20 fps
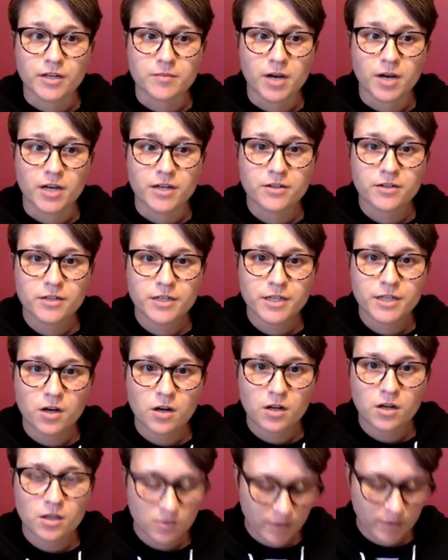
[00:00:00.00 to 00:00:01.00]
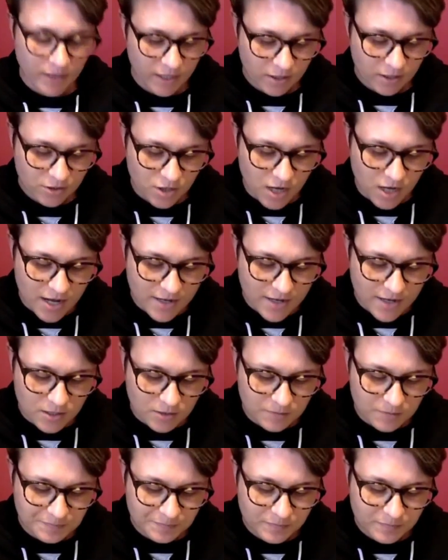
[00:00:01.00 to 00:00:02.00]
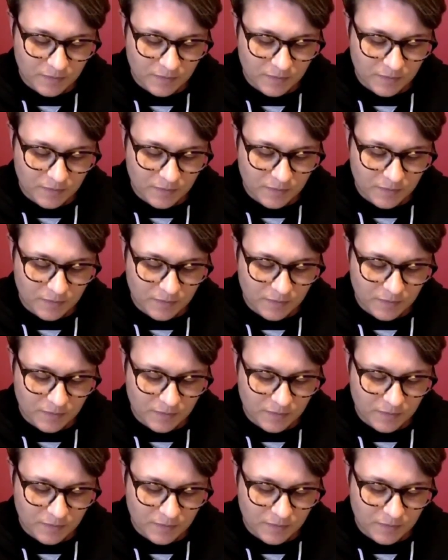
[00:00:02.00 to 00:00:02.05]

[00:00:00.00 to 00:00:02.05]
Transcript: monitoring, all awaiting trial.